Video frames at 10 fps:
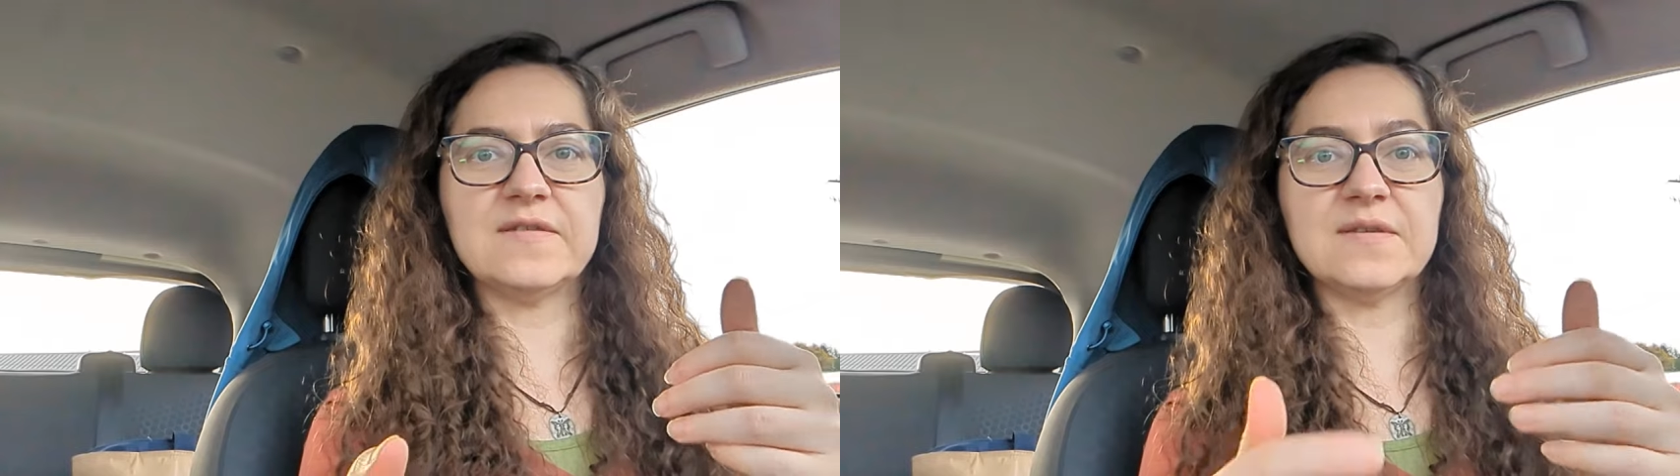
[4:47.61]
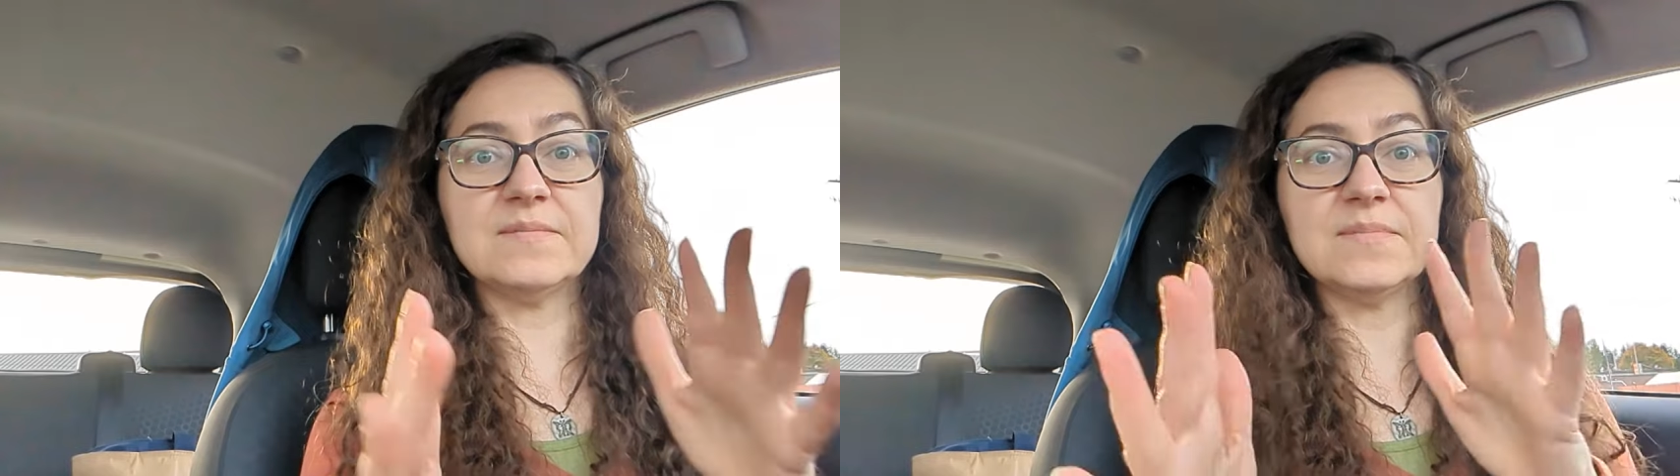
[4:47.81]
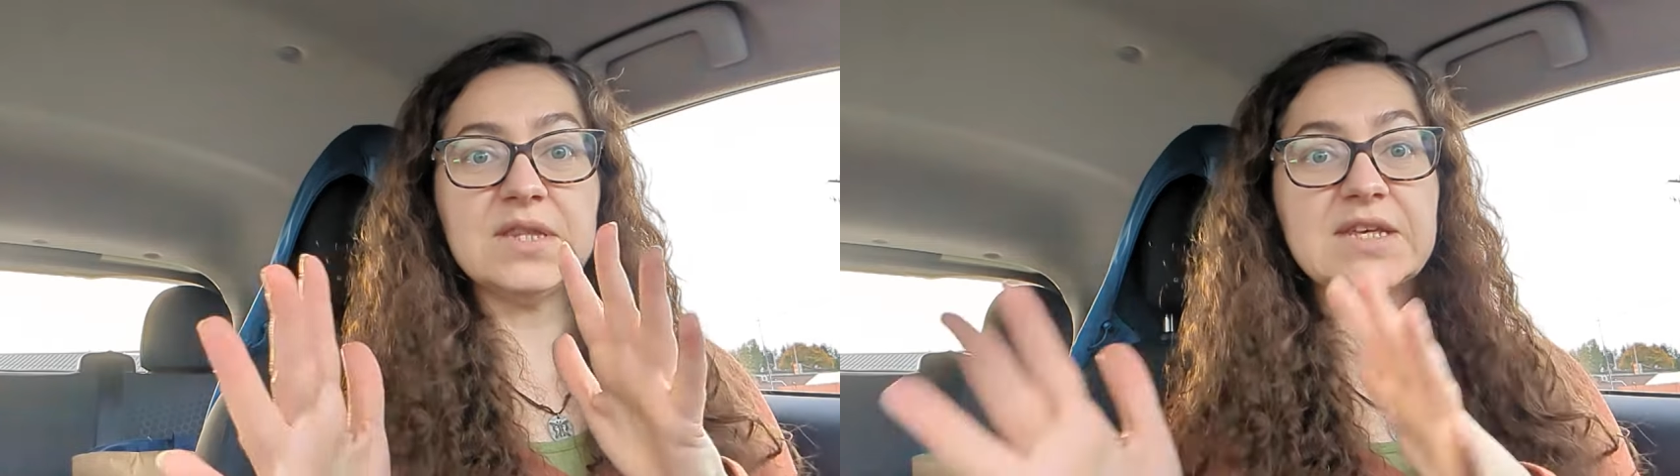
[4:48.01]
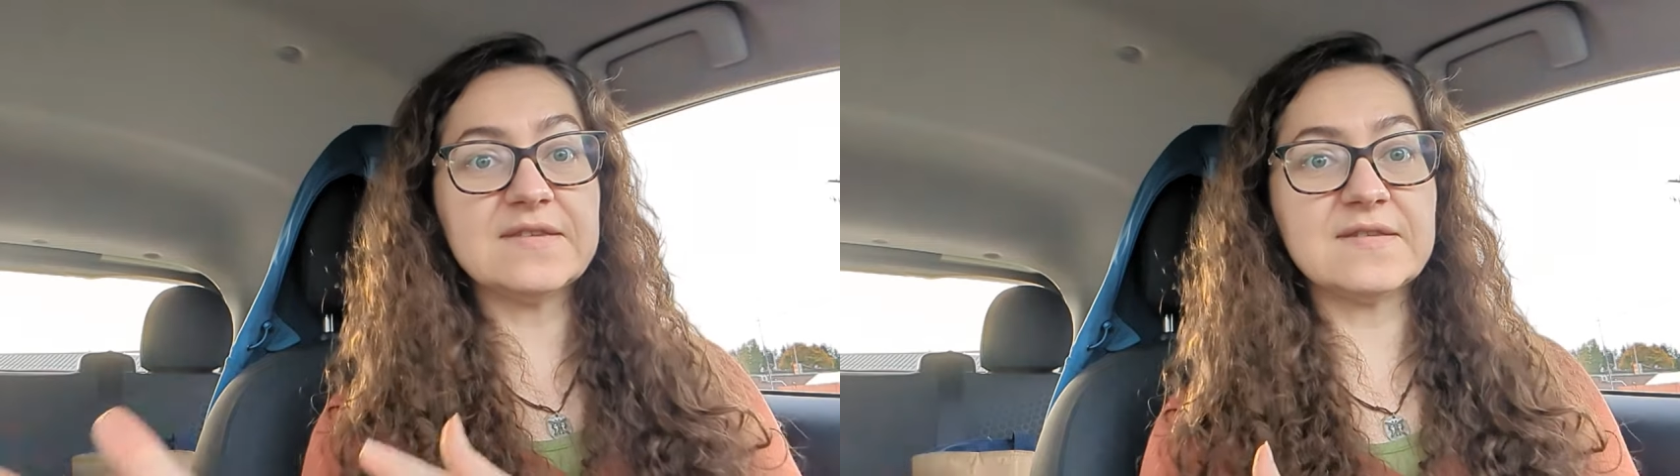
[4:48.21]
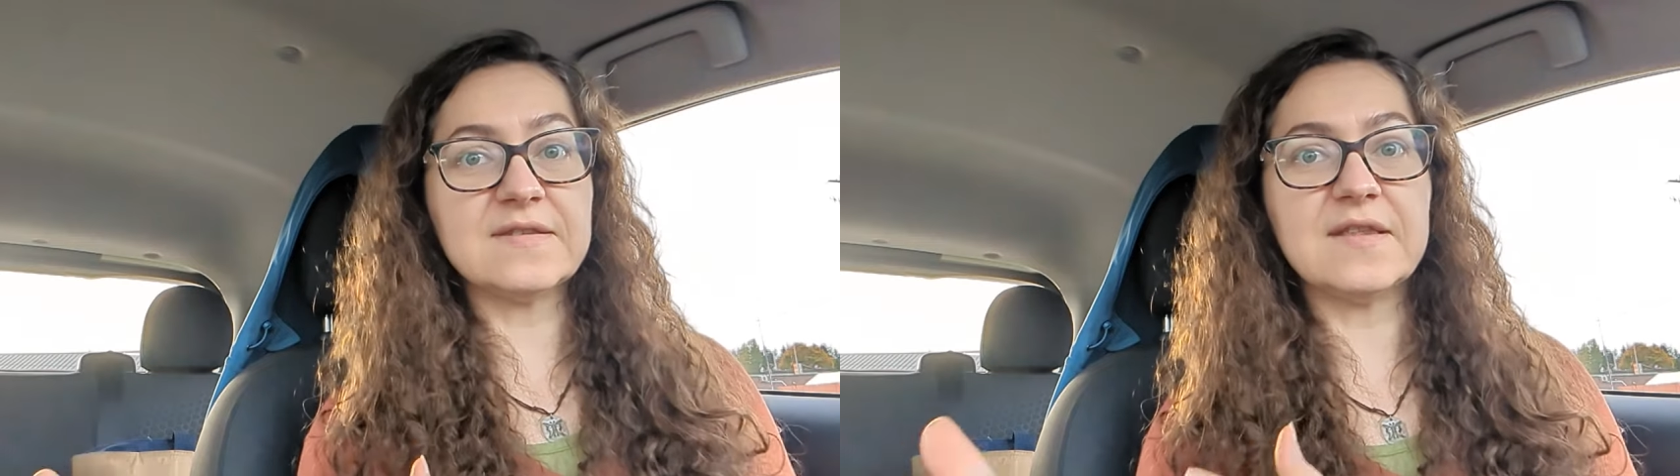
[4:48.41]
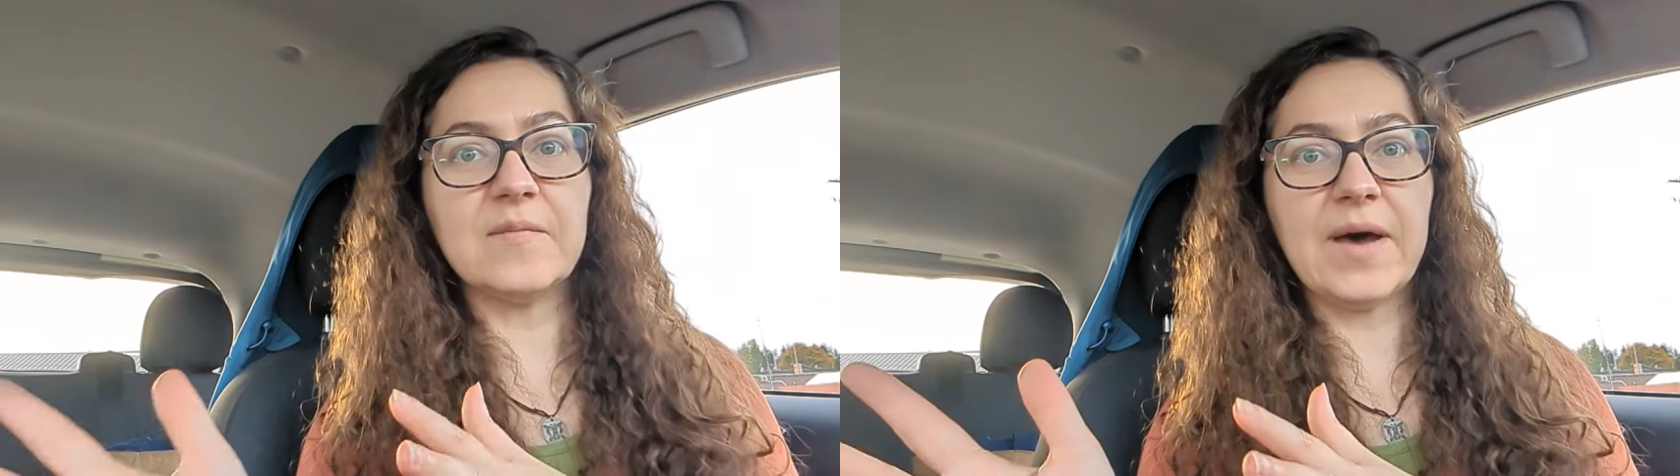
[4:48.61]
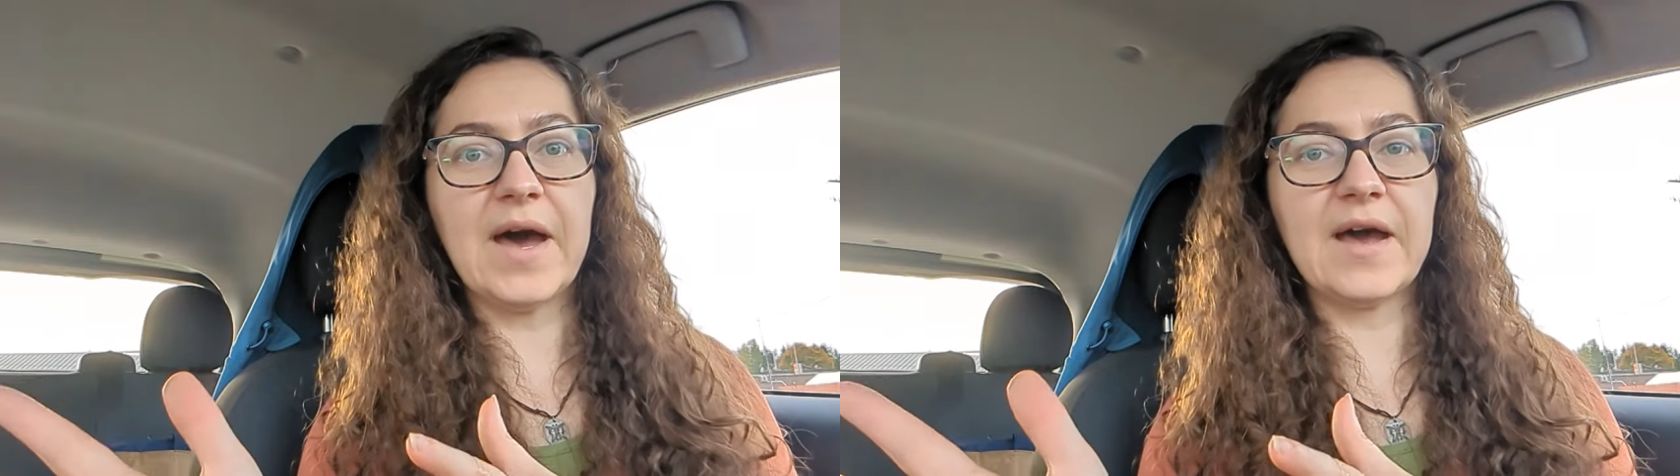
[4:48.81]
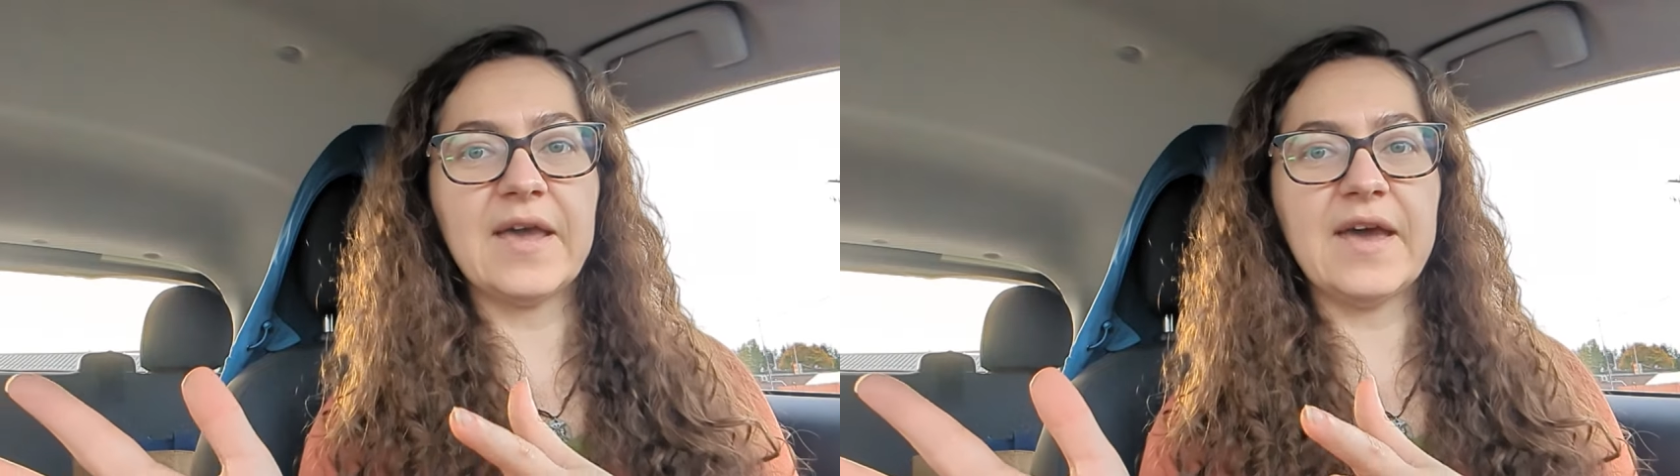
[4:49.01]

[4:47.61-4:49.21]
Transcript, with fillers: some lists in the back